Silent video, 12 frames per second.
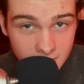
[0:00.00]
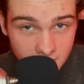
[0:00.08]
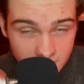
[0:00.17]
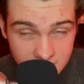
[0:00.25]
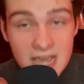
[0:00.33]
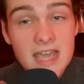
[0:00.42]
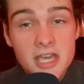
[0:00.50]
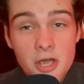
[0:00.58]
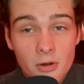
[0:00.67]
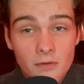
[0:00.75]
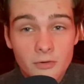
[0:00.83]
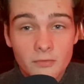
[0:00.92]
Take
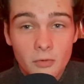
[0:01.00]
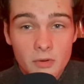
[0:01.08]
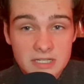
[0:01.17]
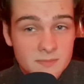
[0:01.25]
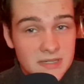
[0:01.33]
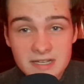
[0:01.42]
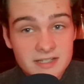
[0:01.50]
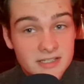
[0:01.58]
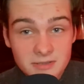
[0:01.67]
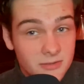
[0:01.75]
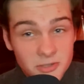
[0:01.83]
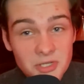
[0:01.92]
care of your voice, because
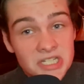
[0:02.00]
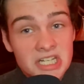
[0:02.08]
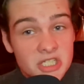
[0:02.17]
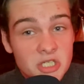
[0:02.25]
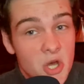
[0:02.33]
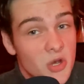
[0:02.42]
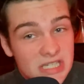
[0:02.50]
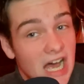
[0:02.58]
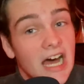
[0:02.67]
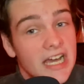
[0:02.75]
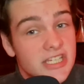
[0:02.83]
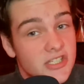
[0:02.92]
goodness knows
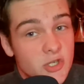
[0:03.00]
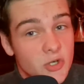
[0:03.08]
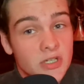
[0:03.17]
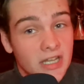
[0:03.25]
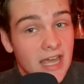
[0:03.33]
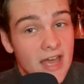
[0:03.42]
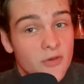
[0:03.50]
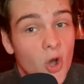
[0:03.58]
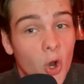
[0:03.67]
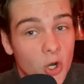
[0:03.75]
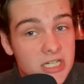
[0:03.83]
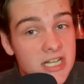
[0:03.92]
I certainly have a
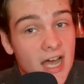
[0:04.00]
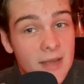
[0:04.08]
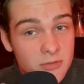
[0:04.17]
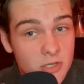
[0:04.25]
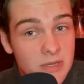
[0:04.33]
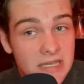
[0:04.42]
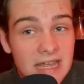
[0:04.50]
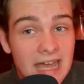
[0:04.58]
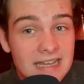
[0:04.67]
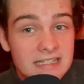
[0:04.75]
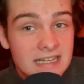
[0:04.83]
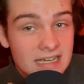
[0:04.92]
hard time doing
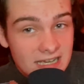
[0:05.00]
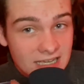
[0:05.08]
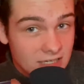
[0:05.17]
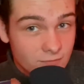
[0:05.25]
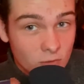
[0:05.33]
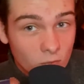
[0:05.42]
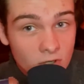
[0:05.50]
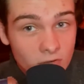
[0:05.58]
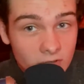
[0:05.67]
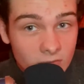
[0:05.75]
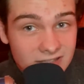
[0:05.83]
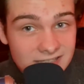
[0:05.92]
that. And if you're
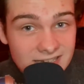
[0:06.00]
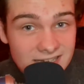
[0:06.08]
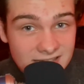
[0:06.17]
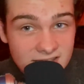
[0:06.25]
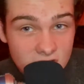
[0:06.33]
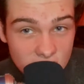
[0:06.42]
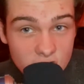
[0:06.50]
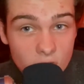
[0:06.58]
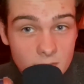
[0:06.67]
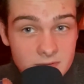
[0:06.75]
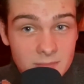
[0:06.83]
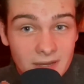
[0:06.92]
wondering what this is the
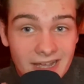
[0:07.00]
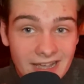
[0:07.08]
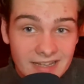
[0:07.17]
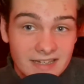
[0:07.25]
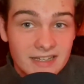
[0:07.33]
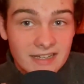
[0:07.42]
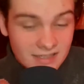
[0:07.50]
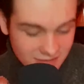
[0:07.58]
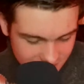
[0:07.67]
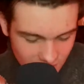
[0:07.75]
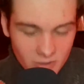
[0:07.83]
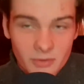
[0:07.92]
script in my hand.
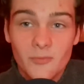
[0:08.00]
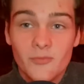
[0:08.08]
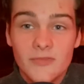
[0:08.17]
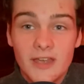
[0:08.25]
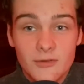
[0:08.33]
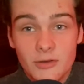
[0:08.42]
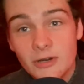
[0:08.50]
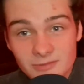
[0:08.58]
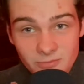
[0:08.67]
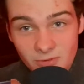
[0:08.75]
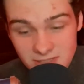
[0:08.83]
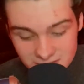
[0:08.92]
So if you hear
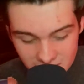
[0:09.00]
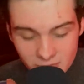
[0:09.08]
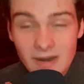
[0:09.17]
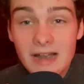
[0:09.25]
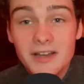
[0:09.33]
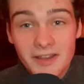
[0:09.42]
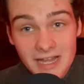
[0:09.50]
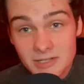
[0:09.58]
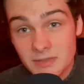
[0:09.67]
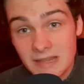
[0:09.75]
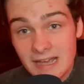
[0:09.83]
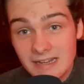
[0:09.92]
rustling around, that's
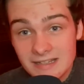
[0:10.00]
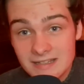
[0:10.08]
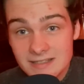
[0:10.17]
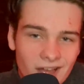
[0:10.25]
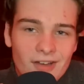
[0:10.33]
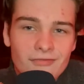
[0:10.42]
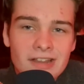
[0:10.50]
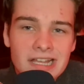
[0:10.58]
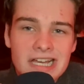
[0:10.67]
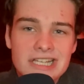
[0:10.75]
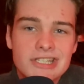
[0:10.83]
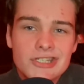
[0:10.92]
what that is. I feel like
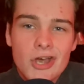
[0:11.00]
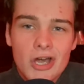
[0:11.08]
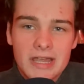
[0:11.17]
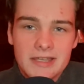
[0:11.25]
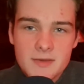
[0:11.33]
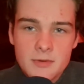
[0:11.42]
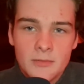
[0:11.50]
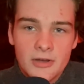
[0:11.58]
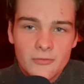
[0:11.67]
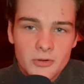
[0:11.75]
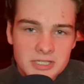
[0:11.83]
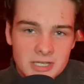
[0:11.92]
I suck at keeping my
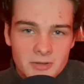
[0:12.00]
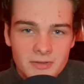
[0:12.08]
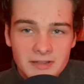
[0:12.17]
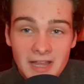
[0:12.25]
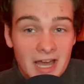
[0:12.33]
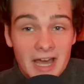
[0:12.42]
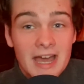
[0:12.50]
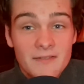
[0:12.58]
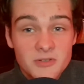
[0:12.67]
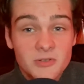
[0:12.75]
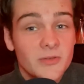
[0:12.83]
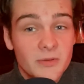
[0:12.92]
voice healthy. Like, I have
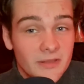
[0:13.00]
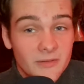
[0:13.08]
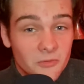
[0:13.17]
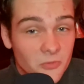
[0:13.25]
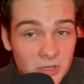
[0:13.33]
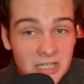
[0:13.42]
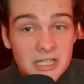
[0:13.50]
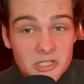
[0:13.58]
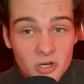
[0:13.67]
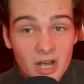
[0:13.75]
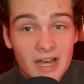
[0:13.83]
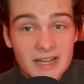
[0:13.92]
to really
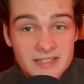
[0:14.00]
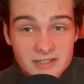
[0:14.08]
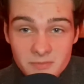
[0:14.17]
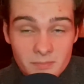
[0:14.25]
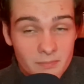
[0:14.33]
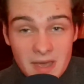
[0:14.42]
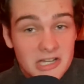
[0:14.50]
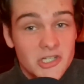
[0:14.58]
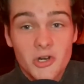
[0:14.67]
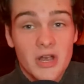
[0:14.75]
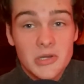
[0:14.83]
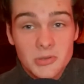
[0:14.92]
try to make
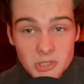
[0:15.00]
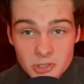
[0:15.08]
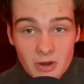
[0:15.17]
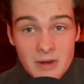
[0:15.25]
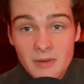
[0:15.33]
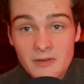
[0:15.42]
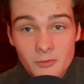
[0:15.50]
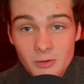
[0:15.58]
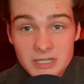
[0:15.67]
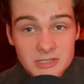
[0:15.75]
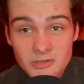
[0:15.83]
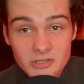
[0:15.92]
sure I don't strain my
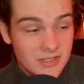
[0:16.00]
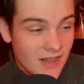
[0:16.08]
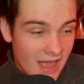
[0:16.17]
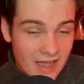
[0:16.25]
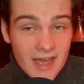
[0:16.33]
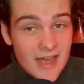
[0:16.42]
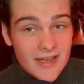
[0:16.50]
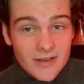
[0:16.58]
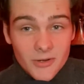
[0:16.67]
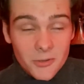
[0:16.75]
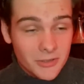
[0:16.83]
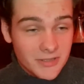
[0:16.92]
voice
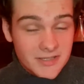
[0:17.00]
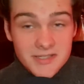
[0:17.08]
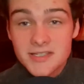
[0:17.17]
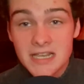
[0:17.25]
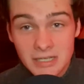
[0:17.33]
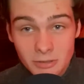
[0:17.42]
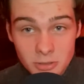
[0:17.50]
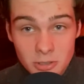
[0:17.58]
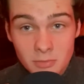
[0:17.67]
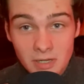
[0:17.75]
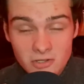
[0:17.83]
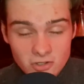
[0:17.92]
or sing too
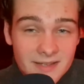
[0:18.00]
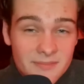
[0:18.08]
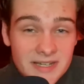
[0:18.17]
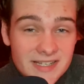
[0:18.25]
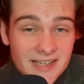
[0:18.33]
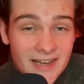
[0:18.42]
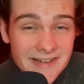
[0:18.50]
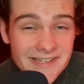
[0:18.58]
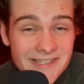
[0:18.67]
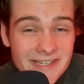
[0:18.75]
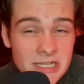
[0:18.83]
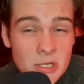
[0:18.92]
much, because I
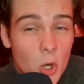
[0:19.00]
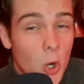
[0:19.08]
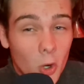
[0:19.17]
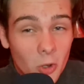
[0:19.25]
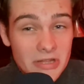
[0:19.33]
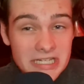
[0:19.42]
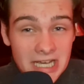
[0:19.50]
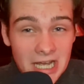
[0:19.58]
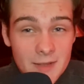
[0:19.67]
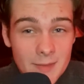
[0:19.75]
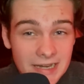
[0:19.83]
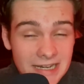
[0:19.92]
sing all the
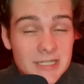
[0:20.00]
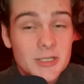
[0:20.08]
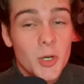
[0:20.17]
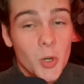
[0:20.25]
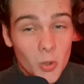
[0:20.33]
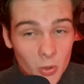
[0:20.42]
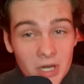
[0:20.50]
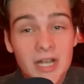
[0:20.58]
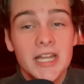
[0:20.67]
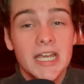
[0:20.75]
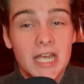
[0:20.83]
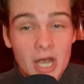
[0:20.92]
time and it's
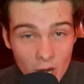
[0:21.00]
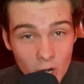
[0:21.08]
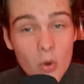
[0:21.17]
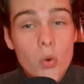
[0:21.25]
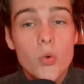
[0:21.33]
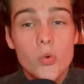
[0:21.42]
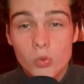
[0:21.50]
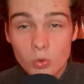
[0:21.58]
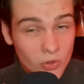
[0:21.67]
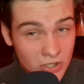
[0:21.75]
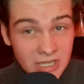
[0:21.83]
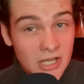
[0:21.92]
really
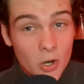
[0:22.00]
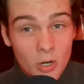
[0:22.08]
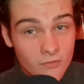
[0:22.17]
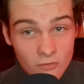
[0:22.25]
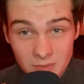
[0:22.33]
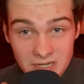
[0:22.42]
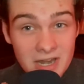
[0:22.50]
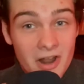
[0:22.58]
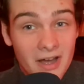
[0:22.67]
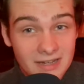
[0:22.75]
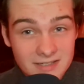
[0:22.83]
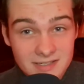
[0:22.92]
hard for me
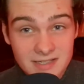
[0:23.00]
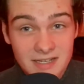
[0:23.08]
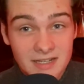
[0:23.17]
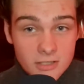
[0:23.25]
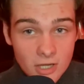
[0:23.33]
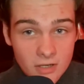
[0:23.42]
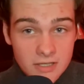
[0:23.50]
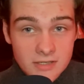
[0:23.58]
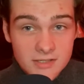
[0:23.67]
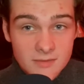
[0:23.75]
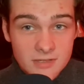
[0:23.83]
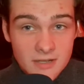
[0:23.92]
not to sing. Talking
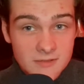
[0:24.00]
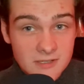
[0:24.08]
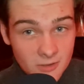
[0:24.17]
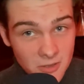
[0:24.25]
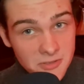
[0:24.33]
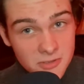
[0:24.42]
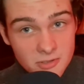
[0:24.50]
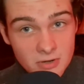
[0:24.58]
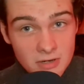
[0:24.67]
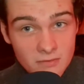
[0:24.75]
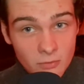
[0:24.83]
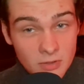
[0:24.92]
sometimes can also strain
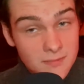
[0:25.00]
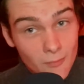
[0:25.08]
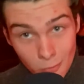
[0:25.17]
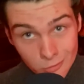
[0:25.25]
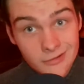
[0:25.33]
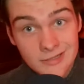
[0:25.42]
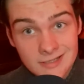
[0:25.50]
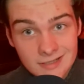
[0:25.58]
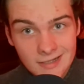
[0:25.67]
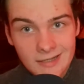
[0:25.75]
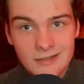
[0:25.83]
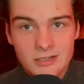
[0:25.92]
your voice more than
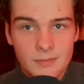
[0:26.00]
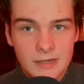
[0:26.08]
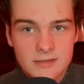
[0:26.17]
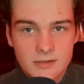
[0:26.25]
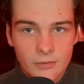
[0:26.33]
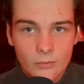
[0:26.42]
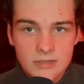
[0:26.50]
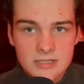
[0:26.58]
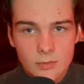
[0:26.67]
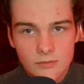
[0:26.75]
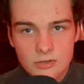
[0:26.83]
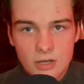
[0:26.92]
singing, depends on what type
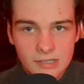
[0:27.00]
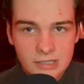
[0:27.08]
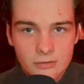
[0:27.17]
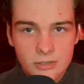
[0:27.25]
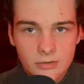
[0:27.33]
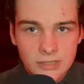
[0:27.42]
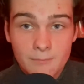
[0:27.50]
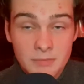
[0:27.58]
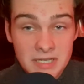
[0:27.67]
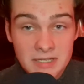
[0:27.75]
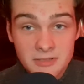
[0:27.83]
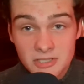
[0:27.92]
of talking you're doing.
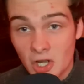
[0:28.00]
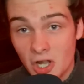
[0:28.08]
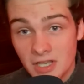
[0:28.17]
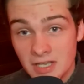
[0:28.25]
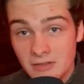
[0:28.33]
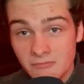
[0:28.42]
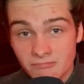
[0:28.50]
Me talking